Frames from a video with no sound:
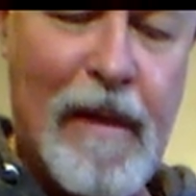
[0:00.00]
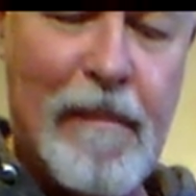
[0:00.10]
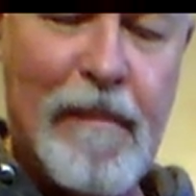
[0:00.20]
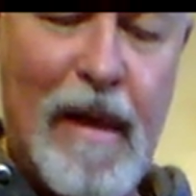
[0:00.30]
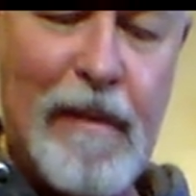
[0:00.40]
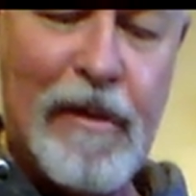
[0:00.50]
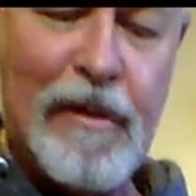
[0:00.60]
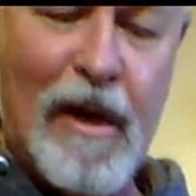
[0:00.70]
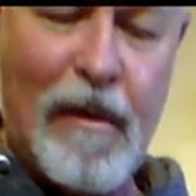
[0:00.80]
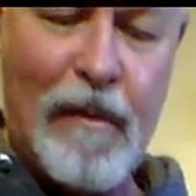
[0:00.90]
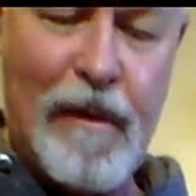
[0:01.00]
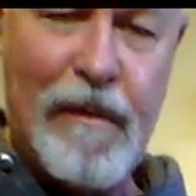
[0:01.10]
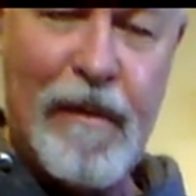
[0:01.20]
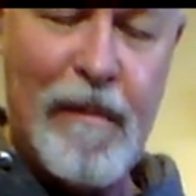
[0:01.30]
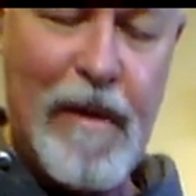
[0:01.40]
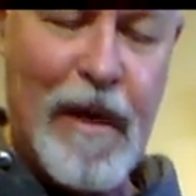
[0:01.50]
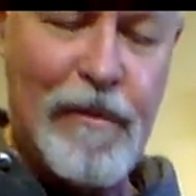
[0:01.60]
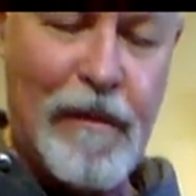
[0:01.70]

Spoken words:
maybe start with the major